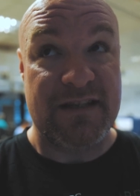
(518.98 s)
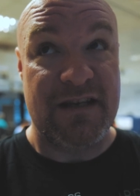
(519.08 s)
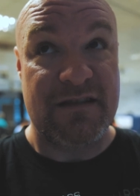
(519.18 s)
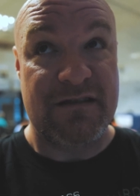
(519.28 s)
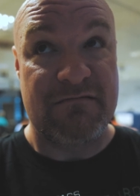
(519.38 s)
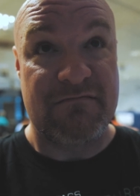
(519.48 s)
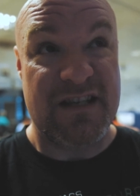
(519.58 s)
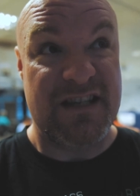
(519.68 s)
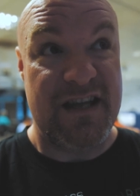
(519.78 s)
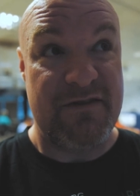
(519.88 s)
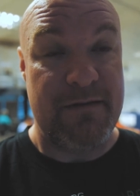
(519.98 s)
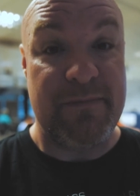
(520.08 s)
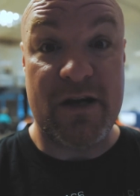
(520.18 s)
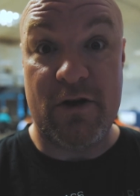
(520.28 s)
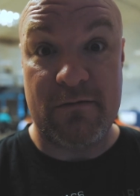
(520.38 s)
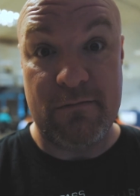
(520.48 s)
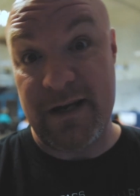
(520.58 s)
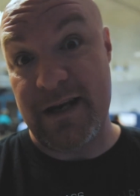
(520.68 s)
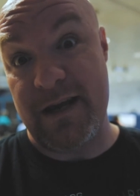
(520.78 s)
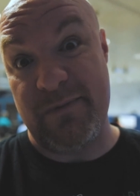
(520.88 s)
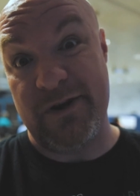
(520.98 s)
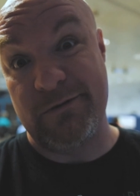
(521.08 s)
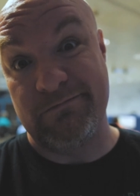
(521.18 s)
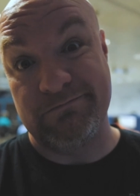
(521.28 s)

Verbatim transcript: Did I say that right? Beer. We're gonna get beer.